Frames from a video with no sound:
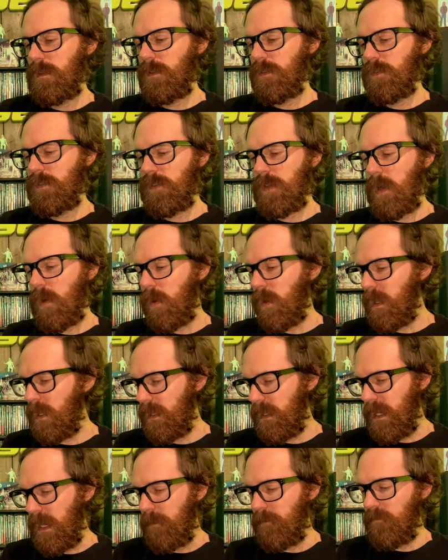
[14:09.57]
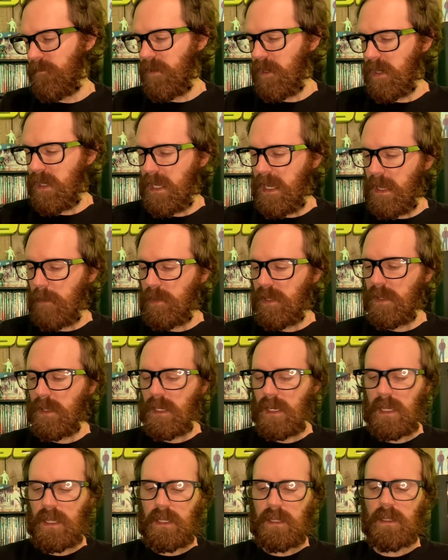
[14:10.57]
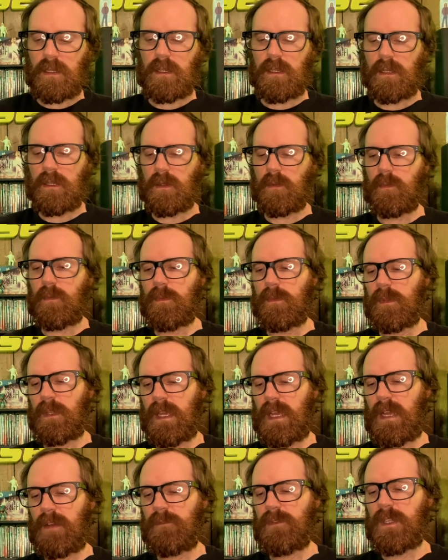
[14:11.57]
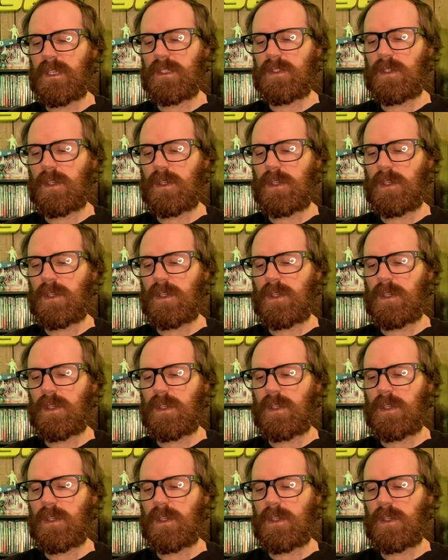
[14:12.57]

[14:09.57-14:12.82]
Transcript: So, yeah, very happy that I uh, have this.